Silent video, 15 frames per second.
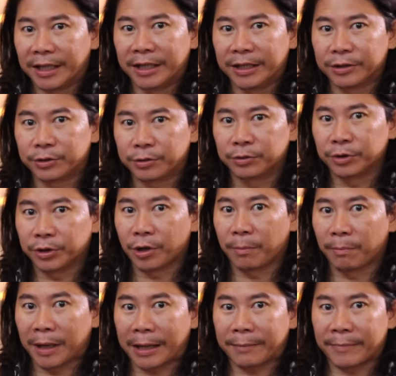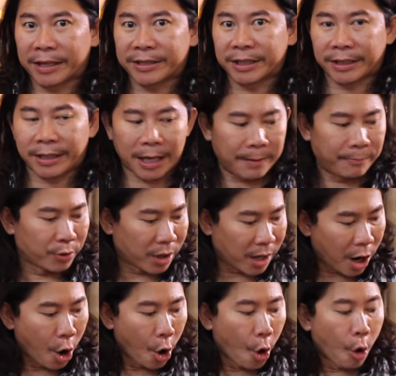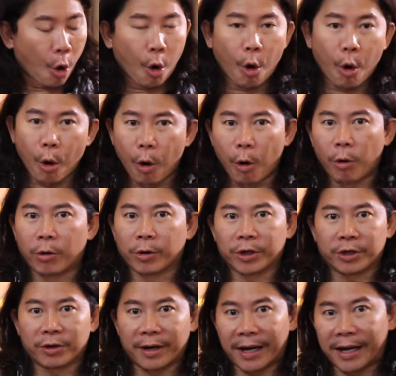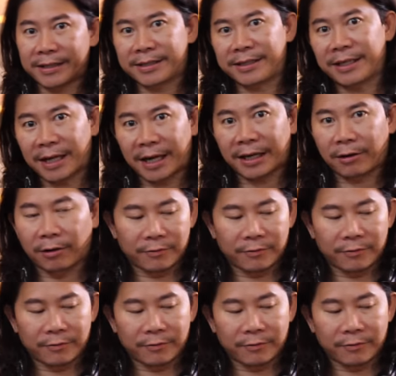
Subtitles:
into your Blackmagic camera or your SDI